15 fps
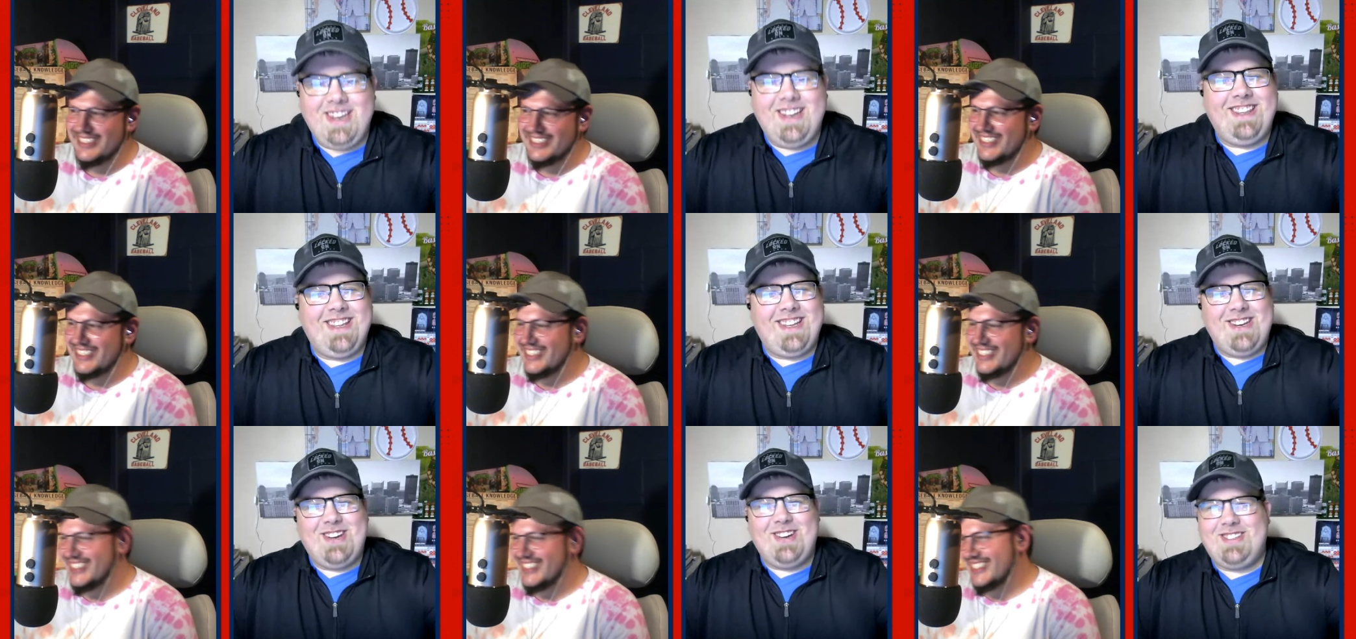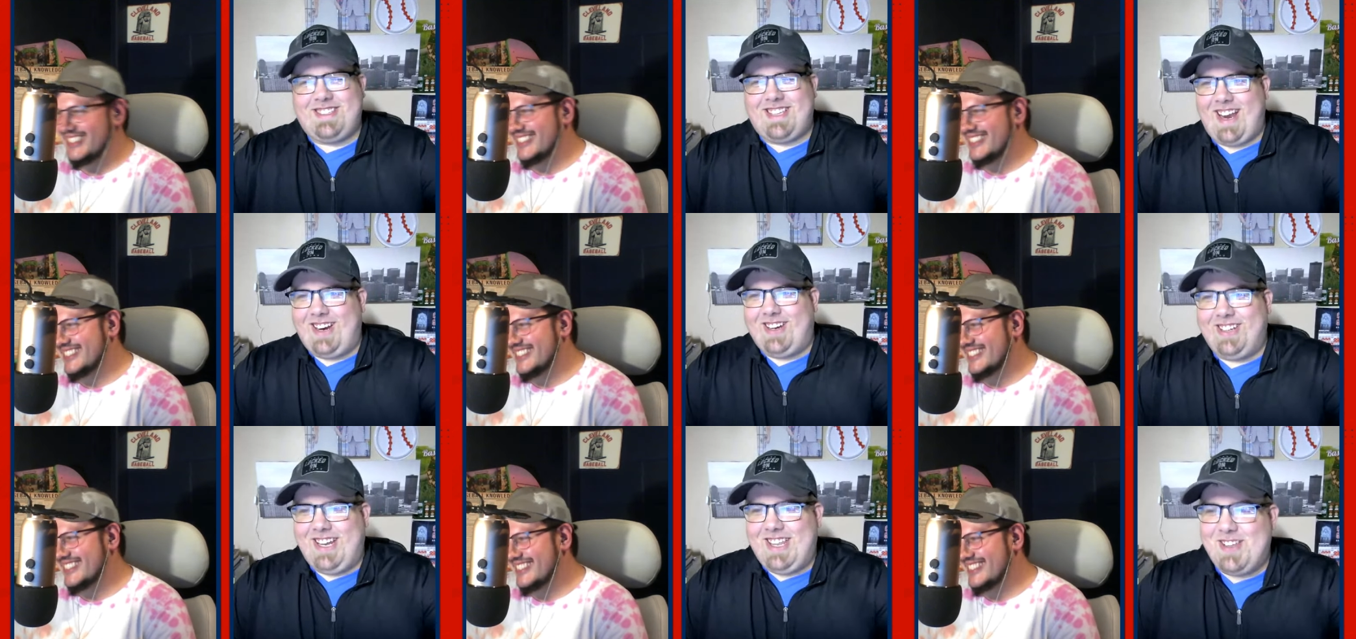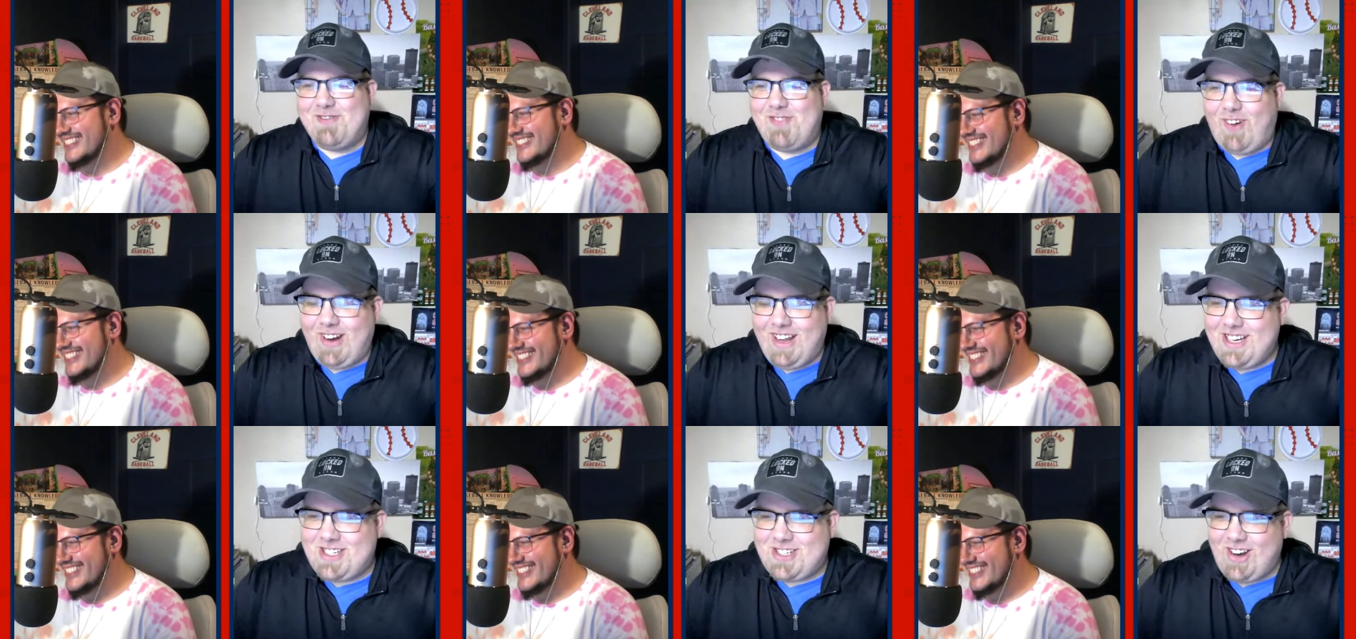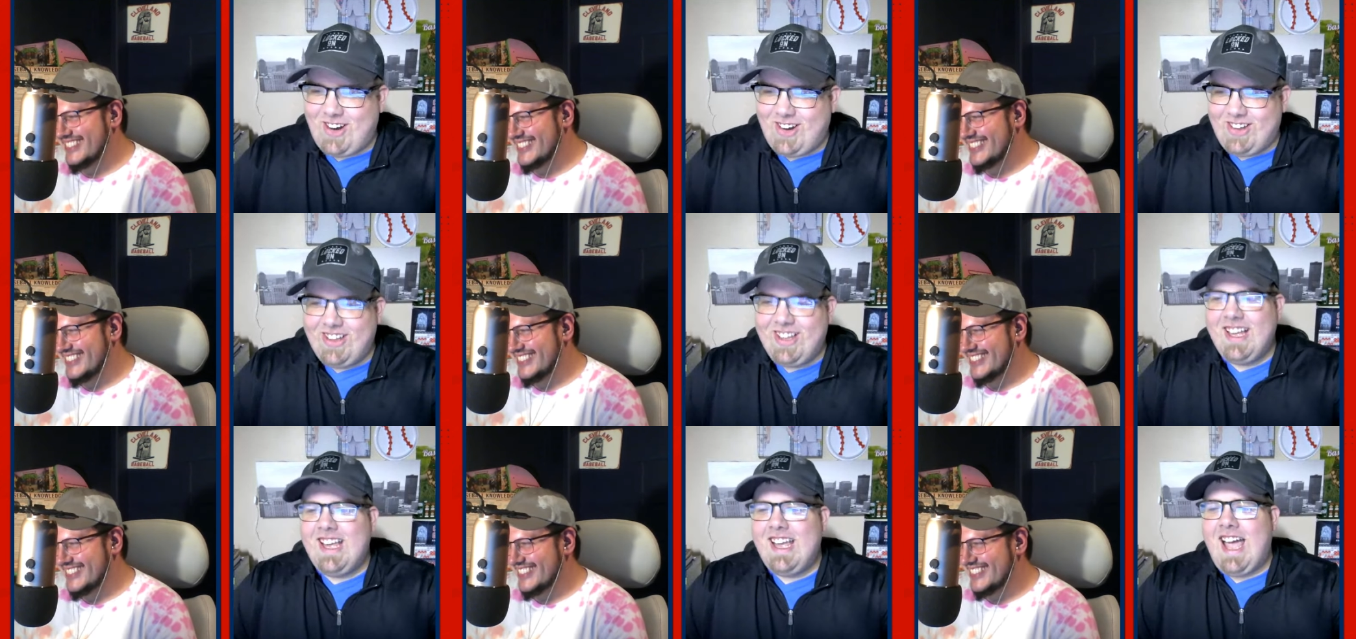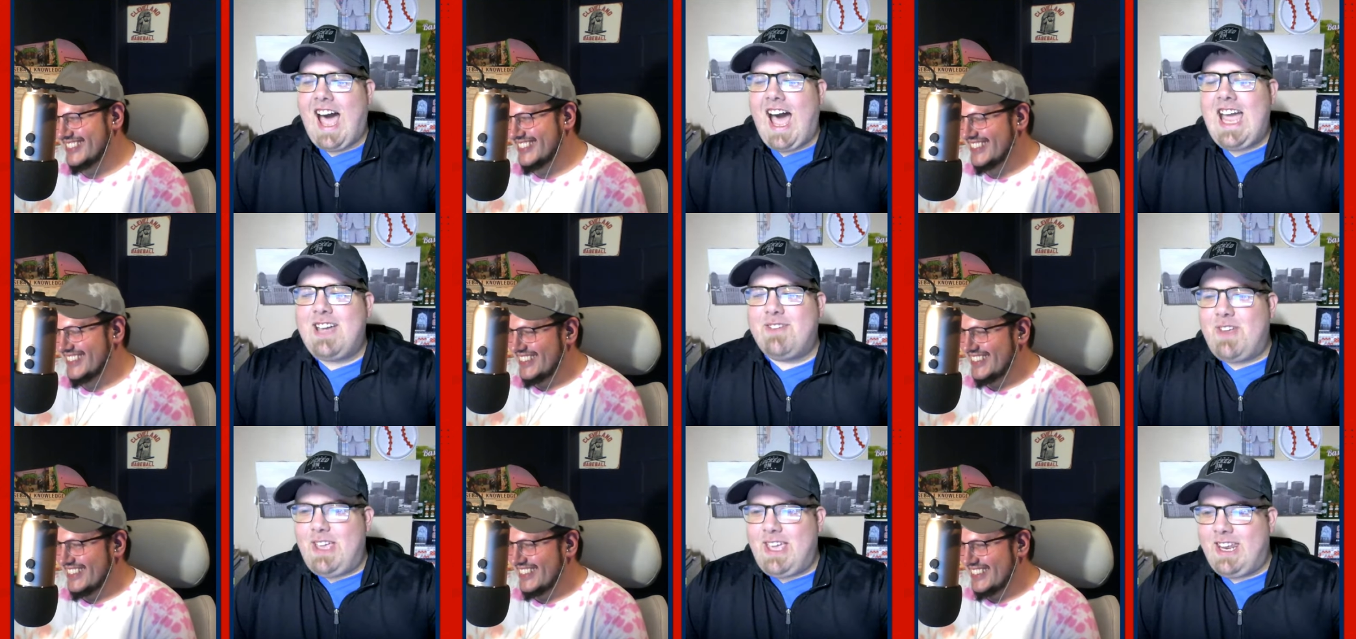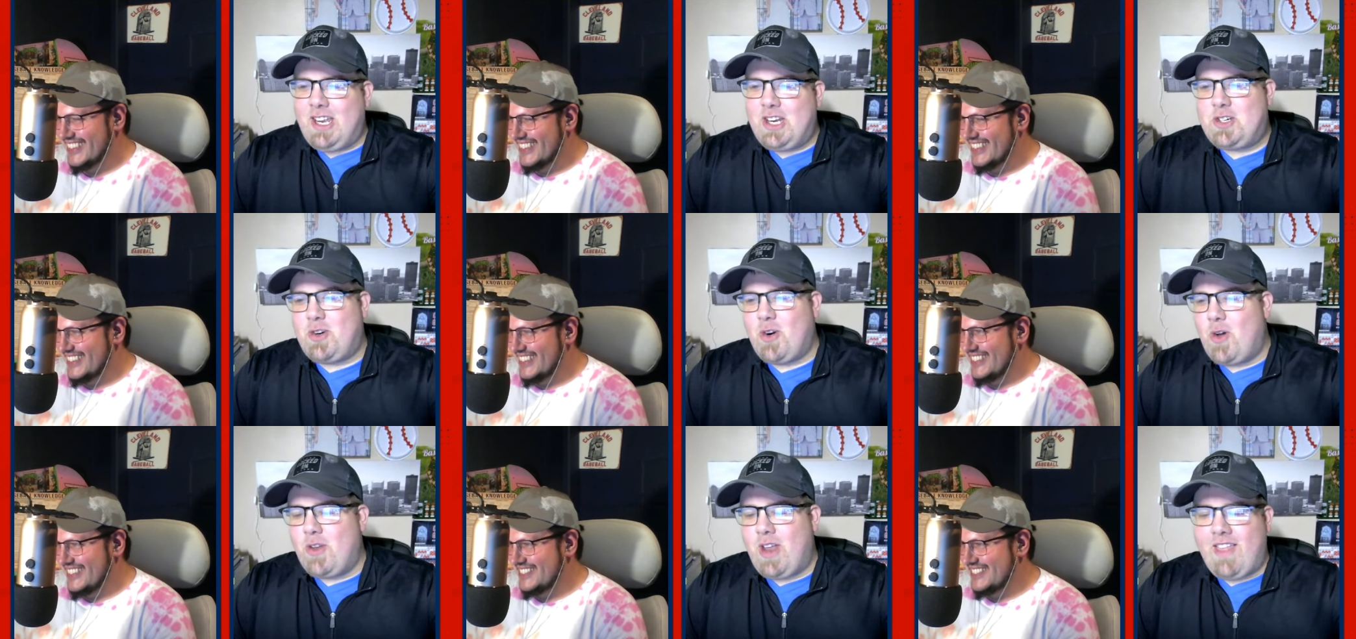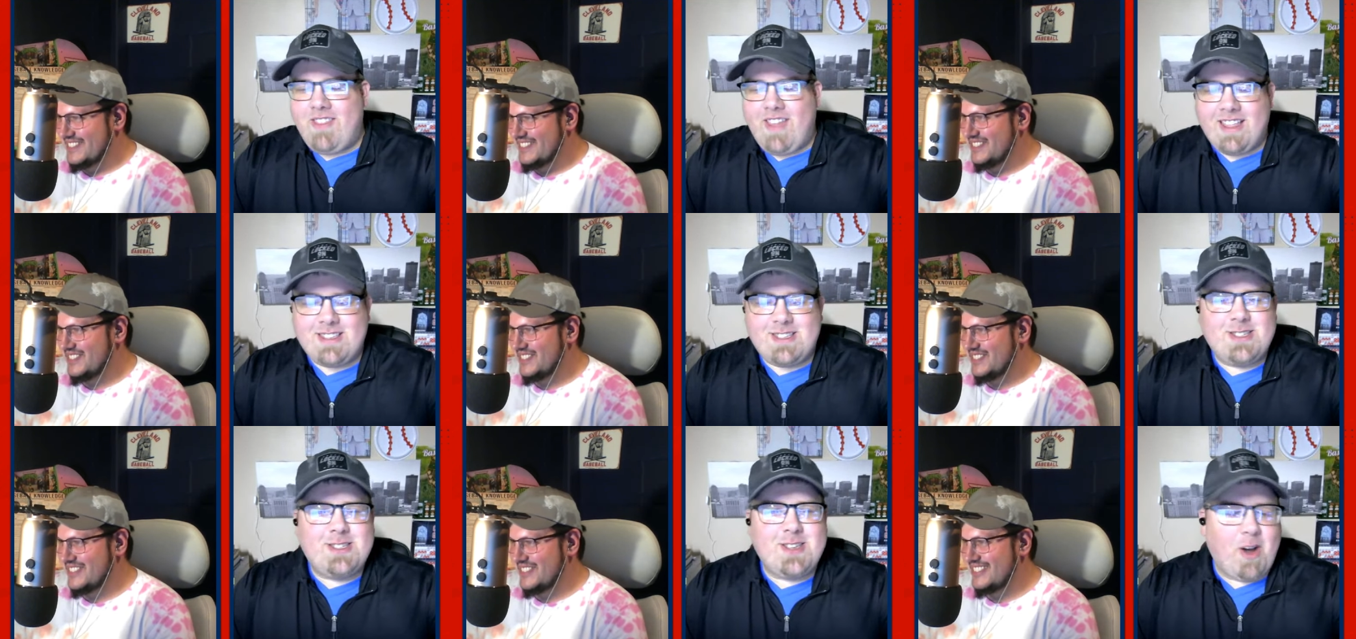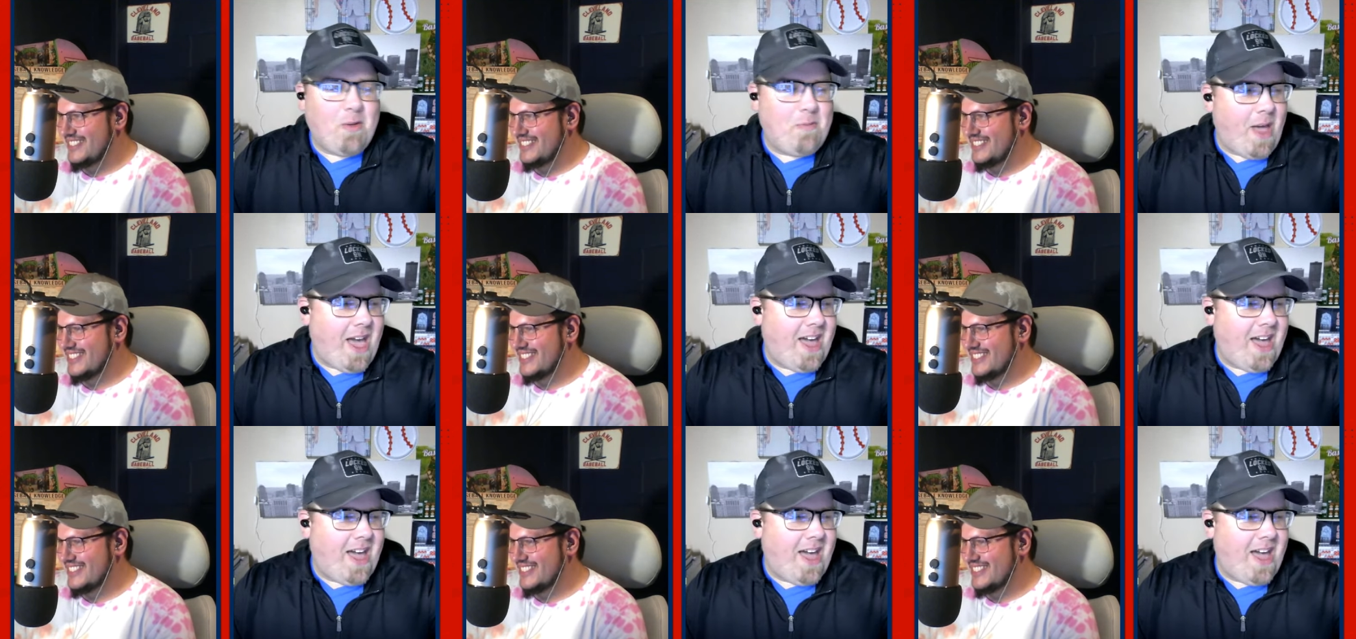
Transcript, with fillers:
Speaker 1: the News Herald, the Morning Journal. I have been getting trolled on that so